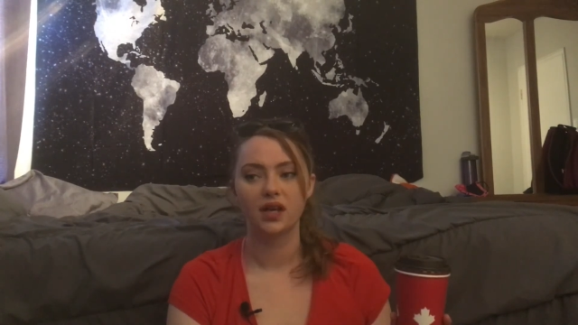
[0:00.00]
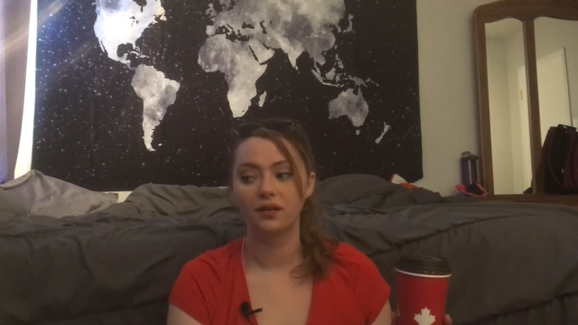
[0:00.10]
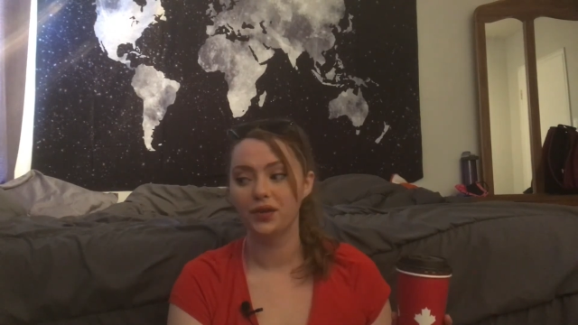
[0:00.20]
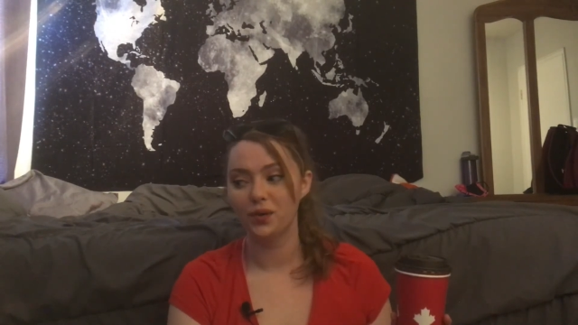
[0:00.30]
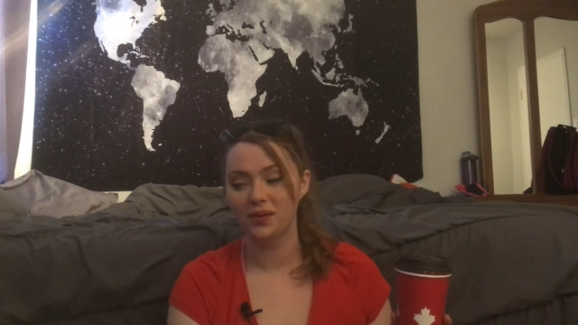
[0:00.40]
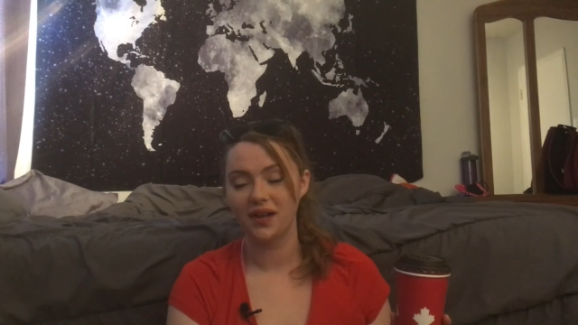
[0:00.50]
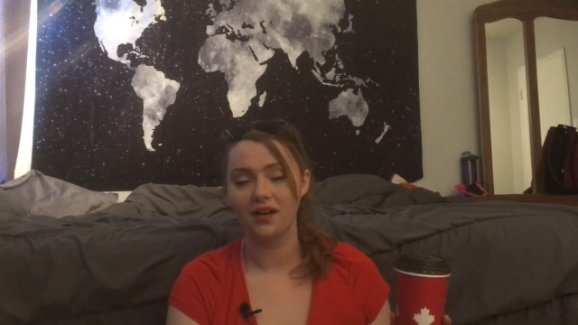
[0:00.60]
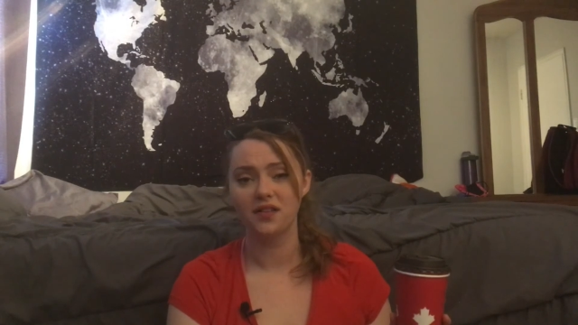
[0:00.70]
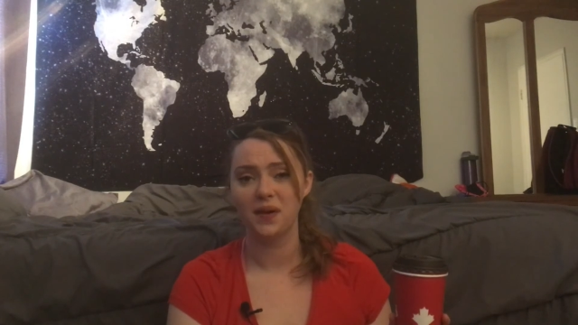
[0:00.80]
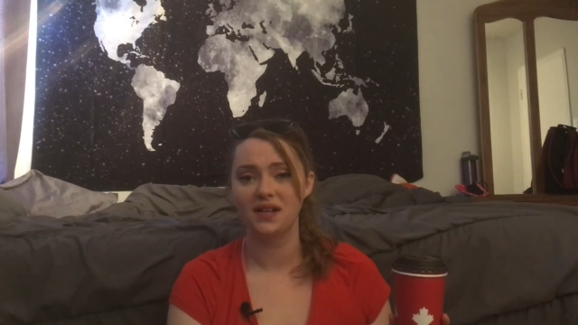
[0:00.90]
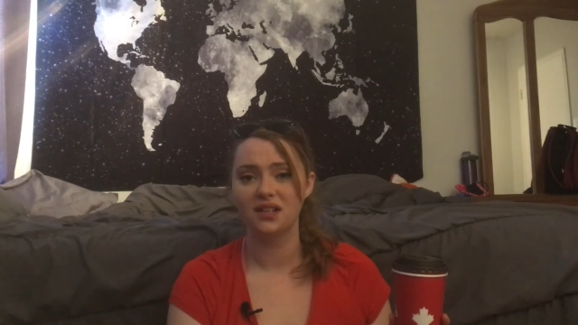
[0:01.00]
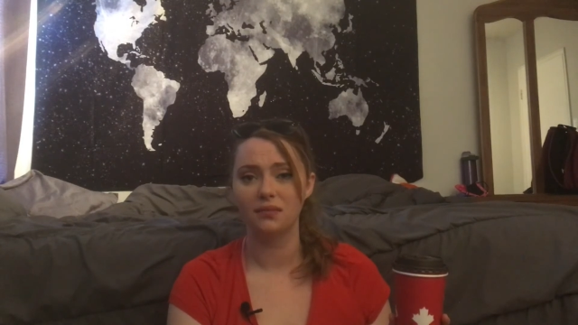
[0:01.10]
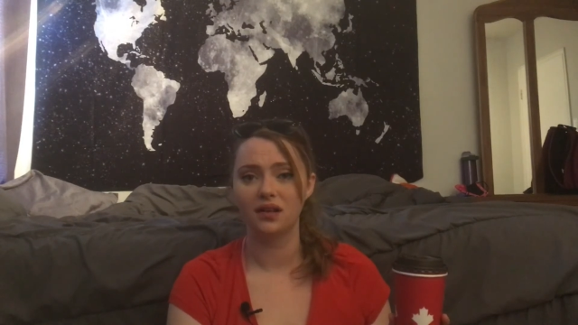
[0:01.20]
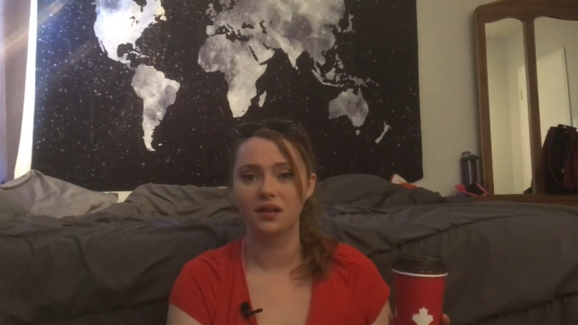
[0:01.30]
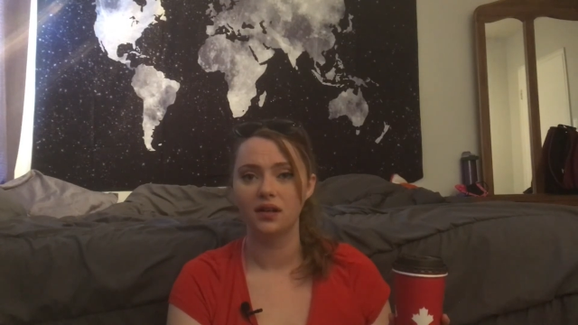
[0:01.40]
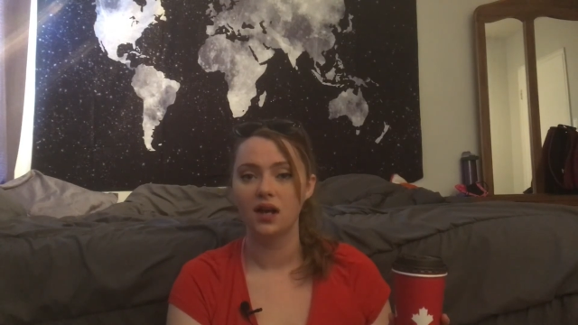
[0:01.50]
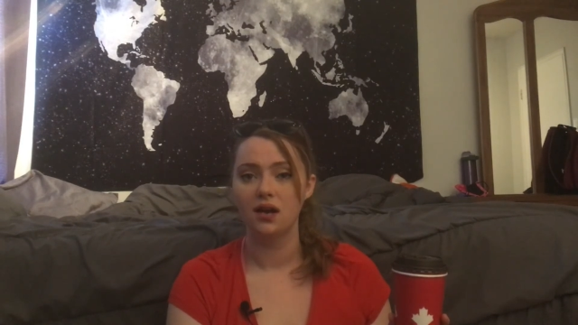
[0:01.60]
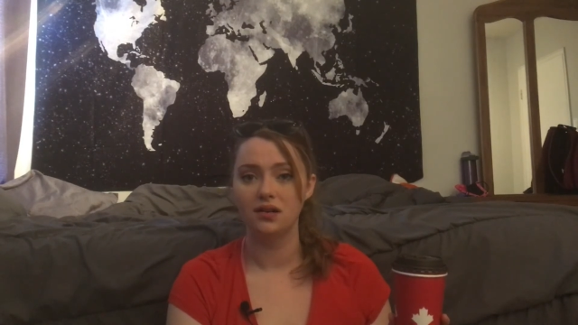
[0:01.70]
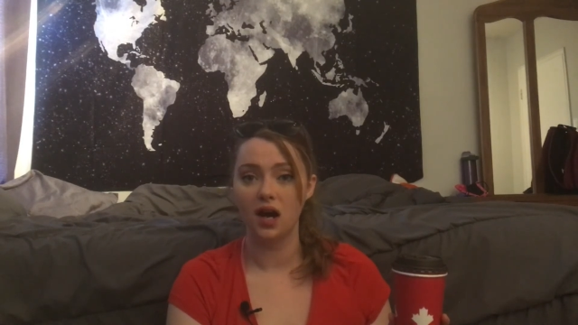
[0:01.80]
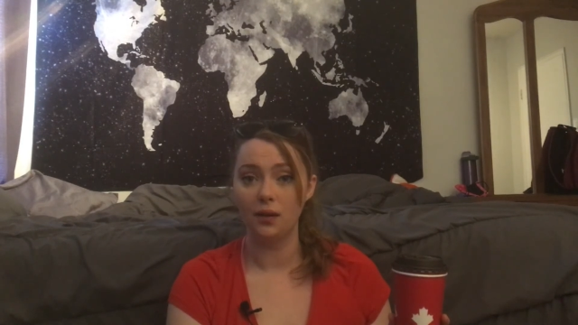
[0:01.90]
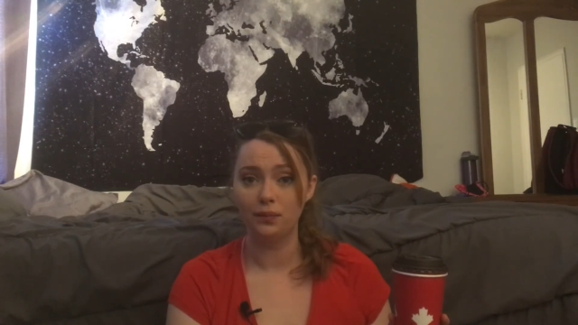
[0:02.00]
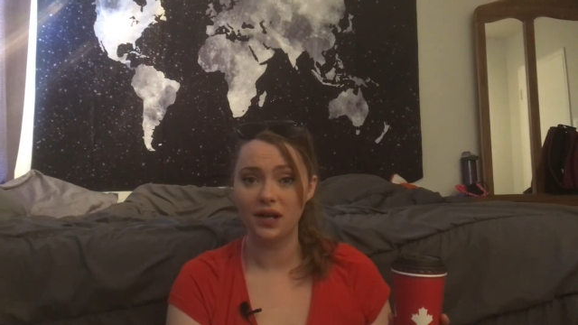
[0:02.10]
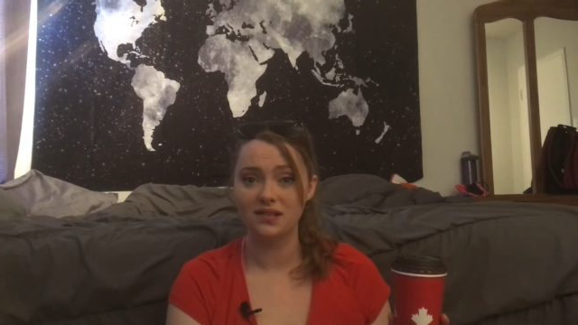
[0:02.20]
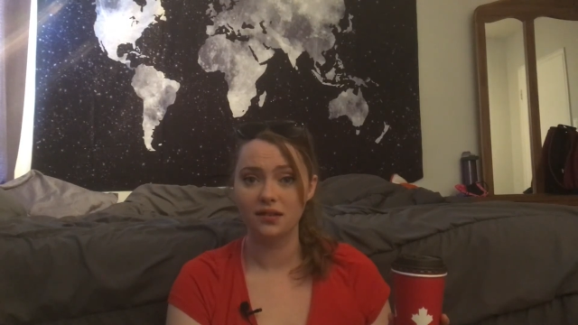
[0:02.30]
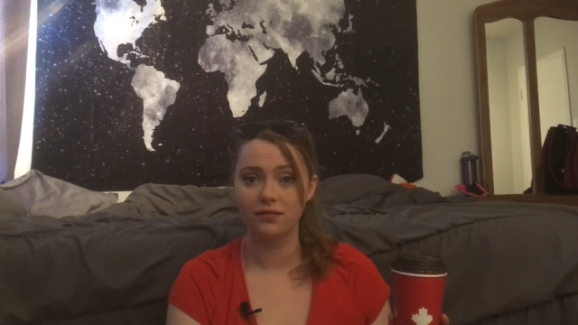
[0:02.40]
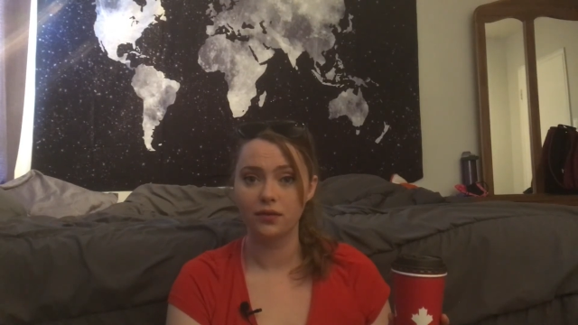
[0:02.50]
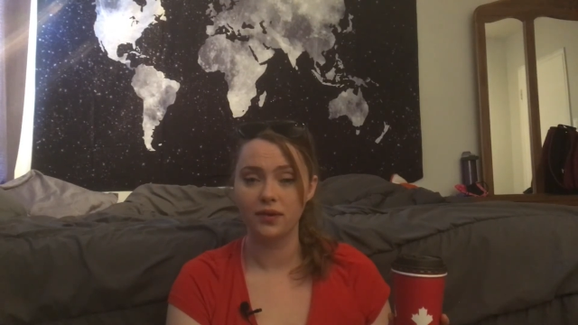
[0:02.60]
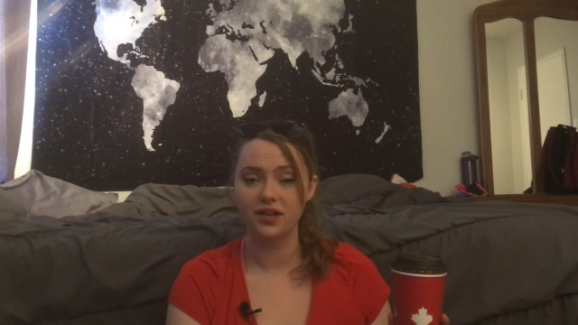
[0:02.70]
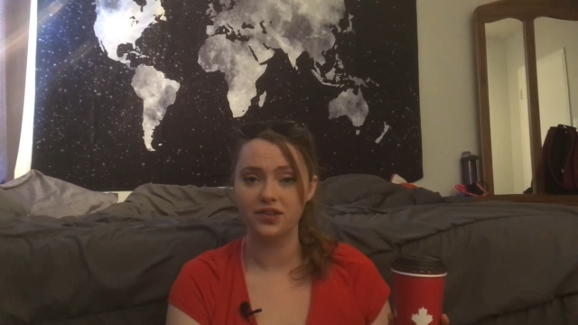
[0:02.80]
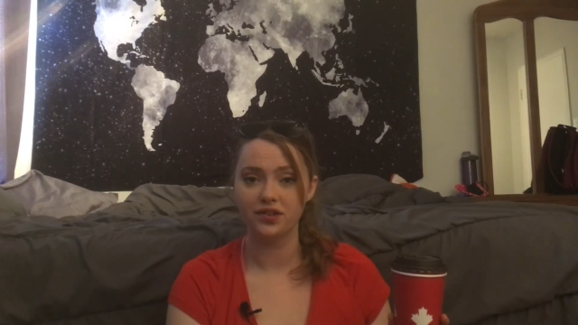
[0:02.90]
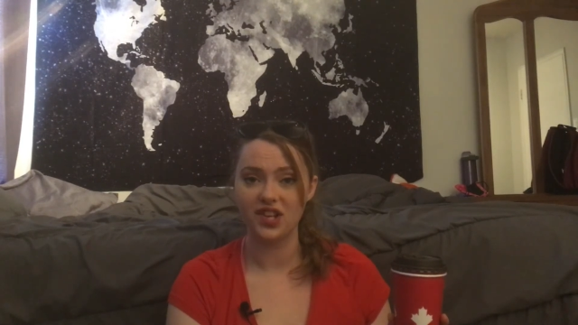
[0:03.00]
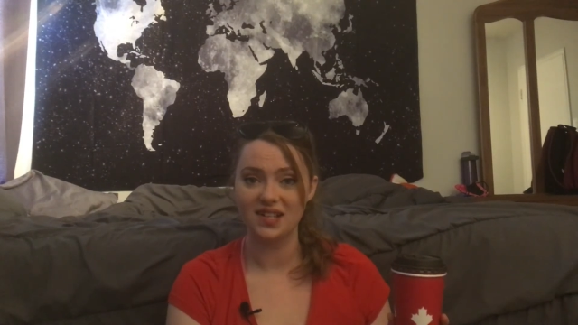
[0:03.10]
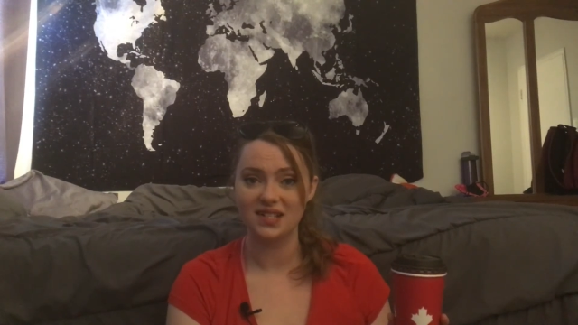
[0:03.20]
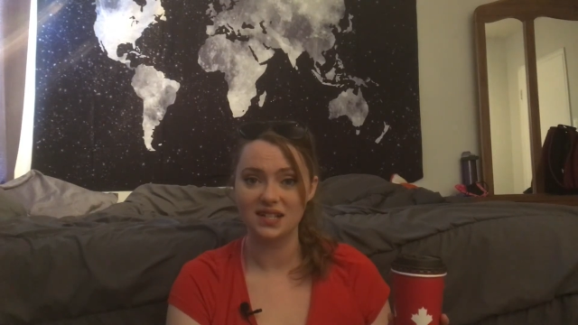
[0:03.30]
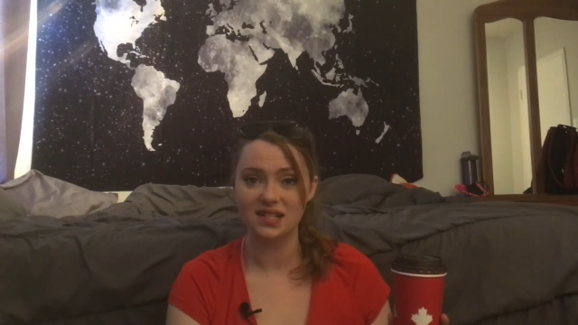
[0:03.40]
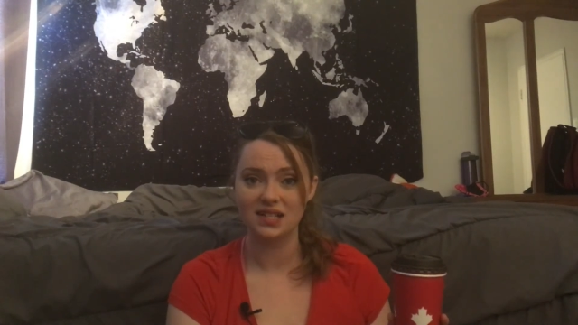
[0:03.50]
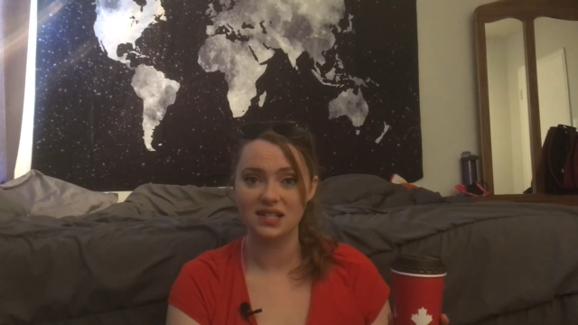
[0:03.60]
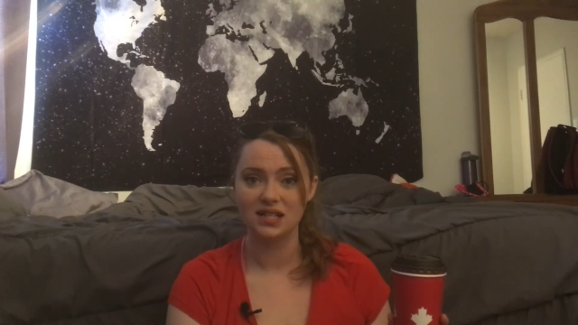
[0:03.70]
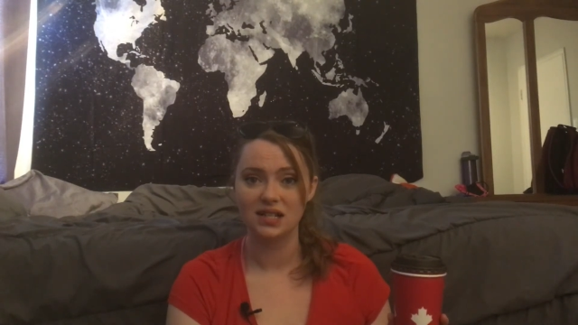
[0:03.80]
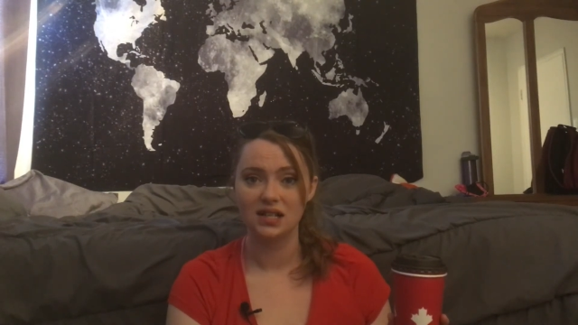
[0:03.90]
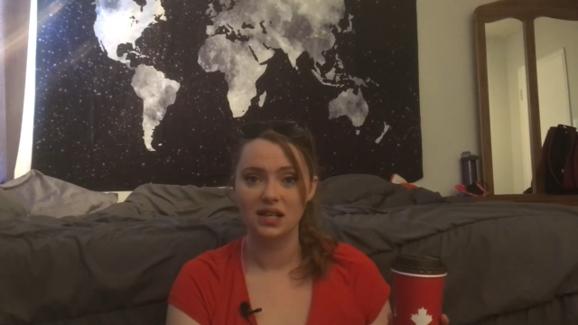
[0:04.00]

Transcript: A global health pandemic, an uprising for racial justice,